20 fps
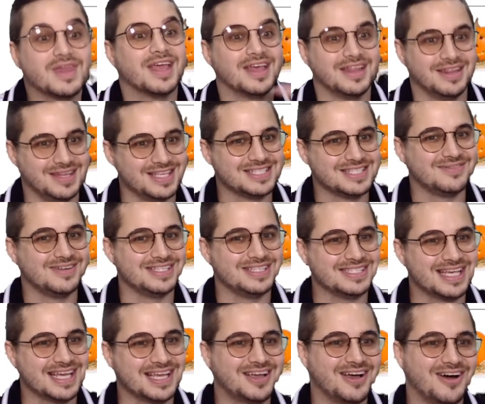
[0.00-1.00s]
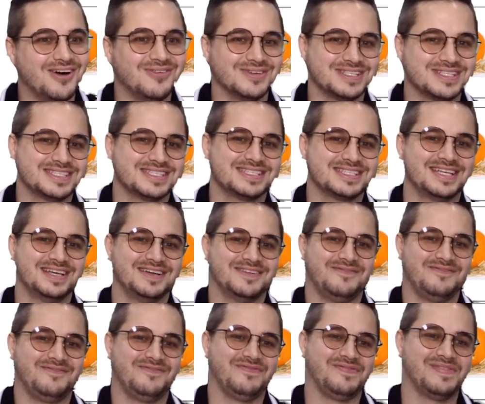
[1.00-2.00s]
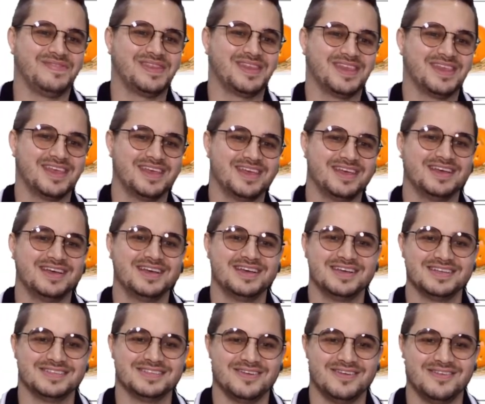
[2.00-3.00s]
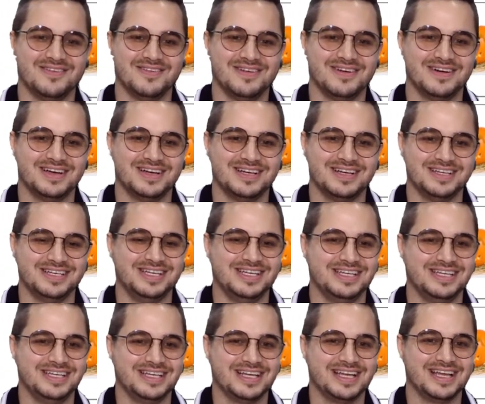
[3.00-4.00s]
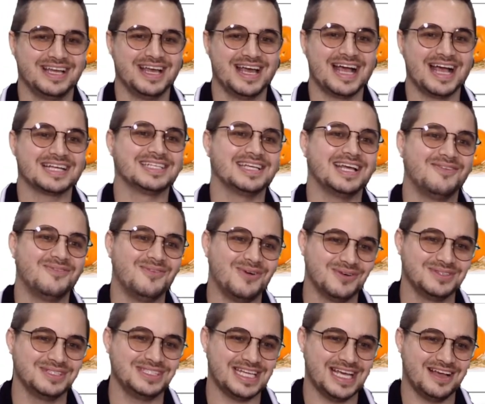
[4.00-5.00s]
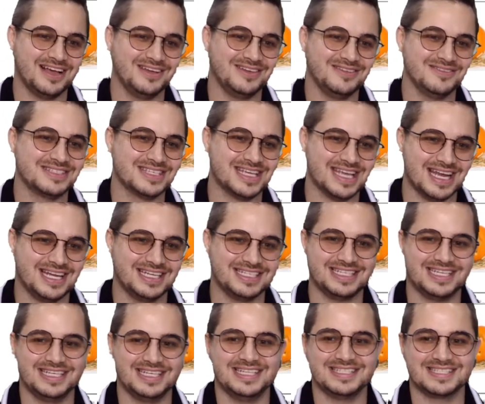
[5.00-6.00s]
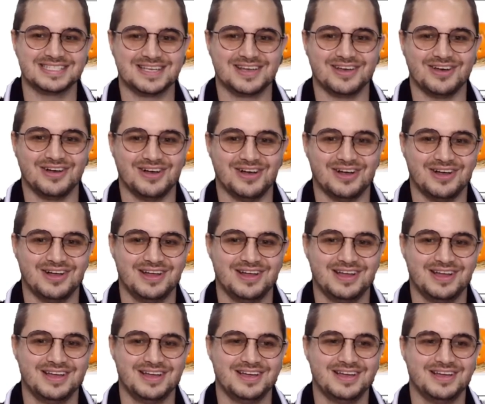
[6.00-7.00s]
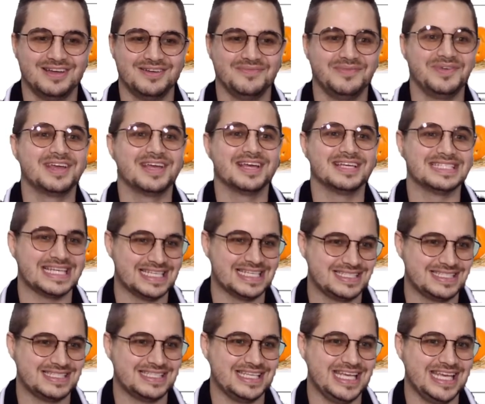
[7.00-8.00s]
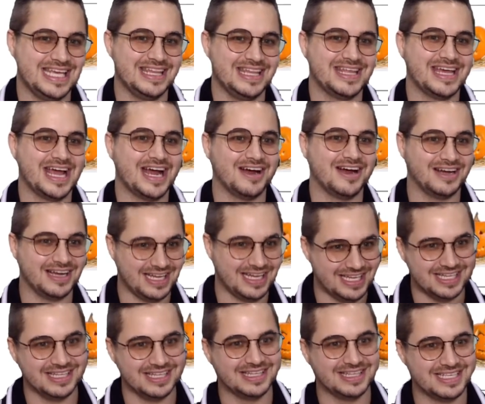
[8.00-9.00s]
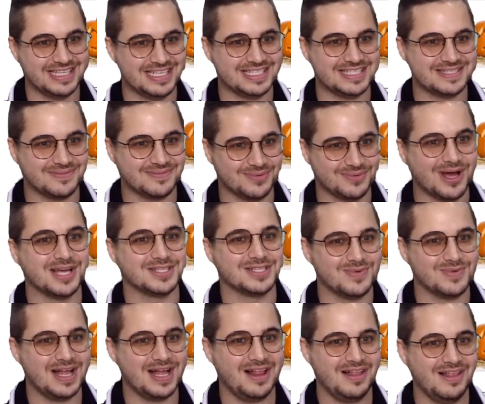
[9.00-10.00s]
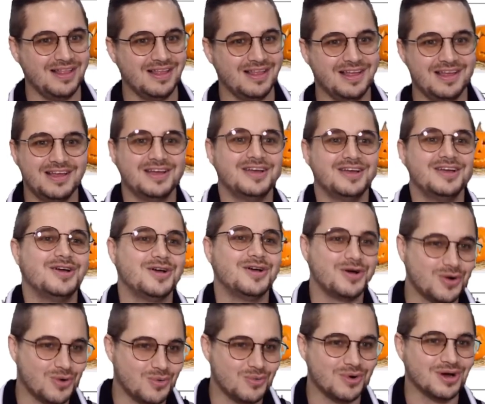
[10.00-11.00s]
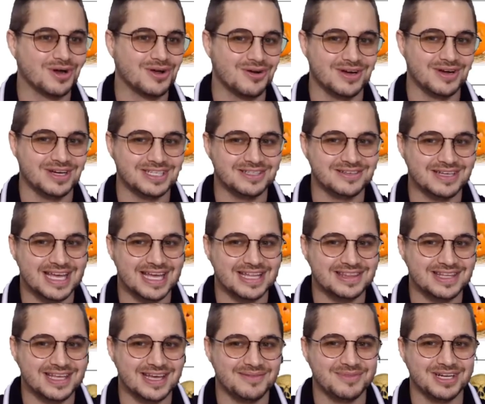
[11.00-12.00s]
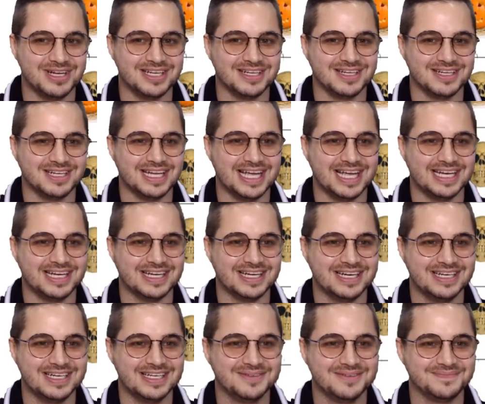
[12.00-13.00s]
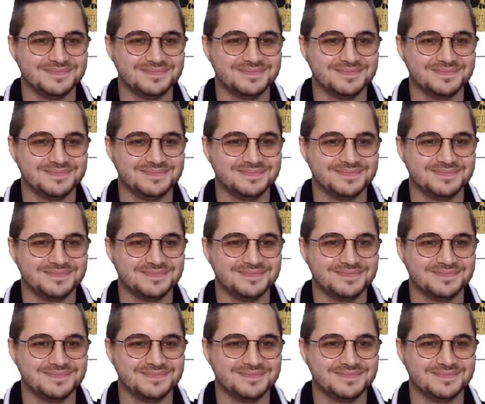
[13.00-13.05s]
This one's a ghost. Oh, Actually, I won't tell you skeleton and skull because I see they're in this as well. We're going to get them a little later.